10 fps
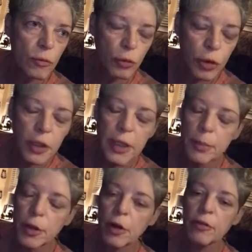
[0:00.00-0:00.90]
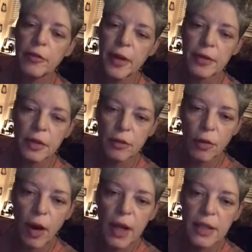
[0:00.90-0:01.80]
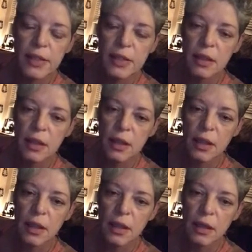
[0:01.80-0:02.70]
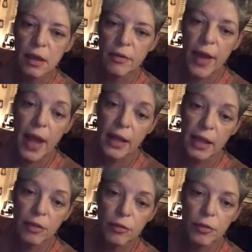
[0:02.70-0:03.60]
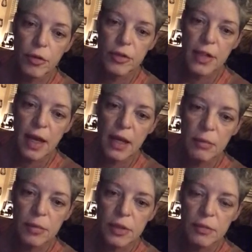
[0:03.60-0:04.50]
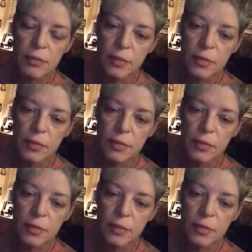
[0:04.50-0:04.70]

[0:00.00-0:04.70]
really put our faith in Christ of how to get through those times.